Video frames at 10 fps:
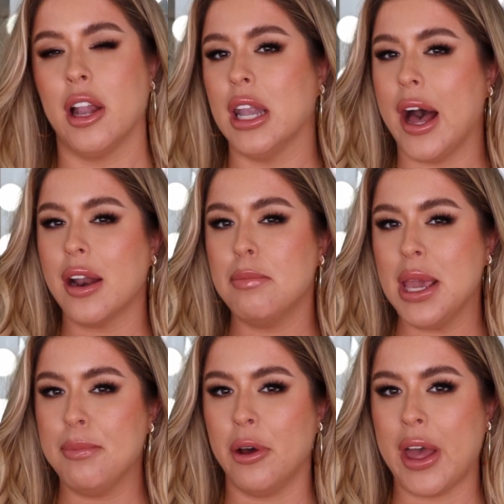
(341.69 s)
A lot of
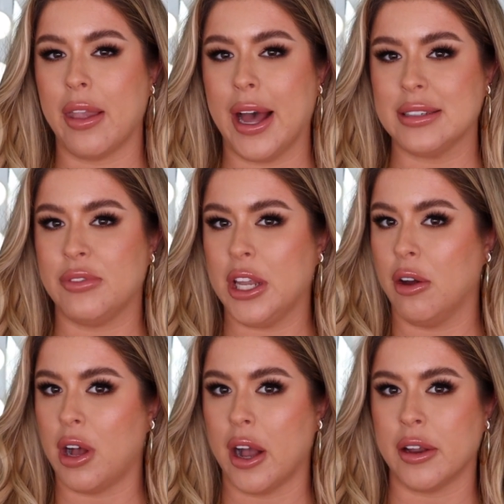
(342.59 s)
people in that last
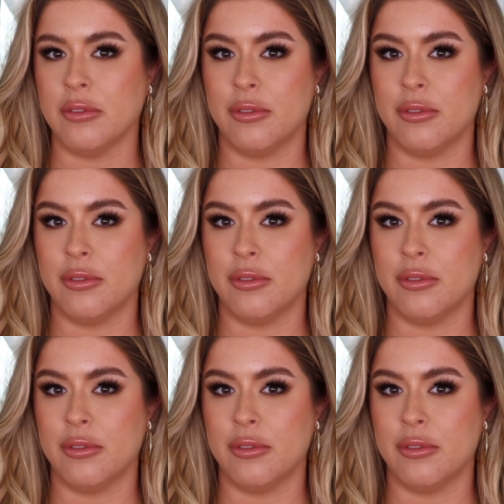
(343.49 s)
video got